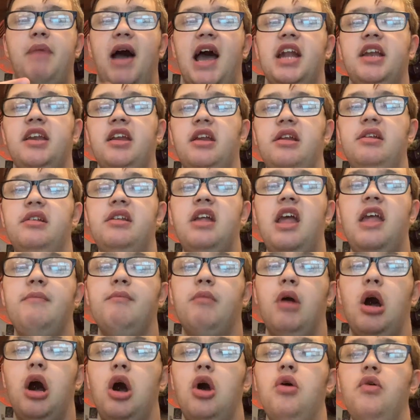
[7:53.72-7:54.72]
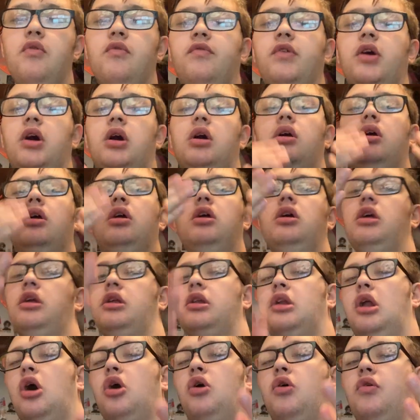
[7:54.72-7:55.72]
back in them over and
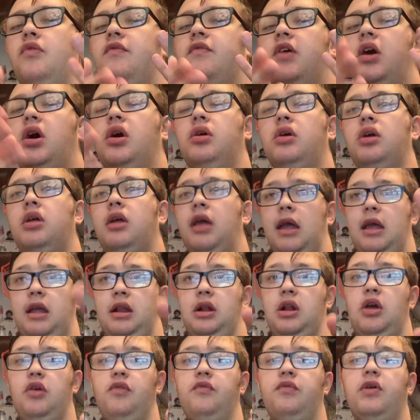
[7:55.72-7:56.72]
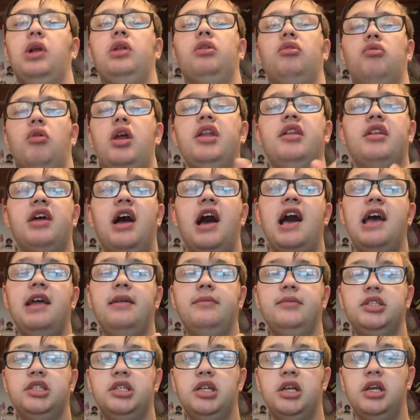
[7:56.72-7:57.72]
over and over three
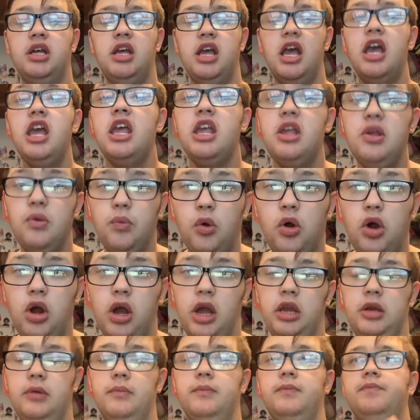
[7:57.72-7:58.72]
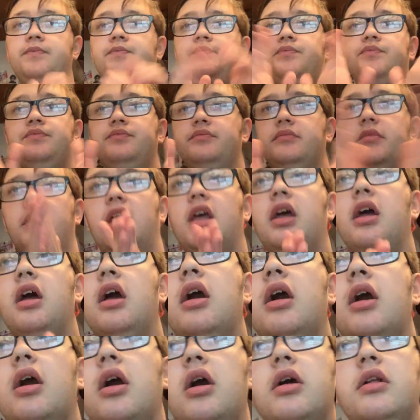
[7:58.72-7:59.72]
times he won.
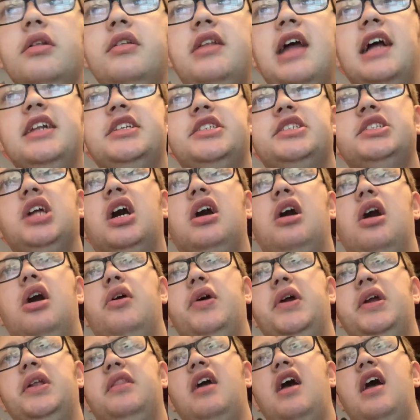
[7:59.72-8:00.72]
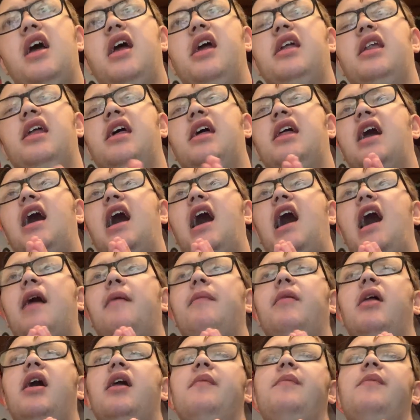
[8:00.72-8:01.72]
That's the only thing and
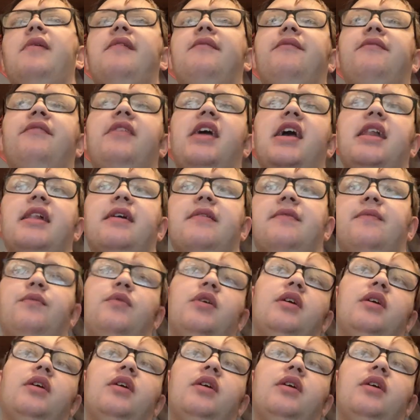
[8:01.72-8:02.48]
I'm not a big fan of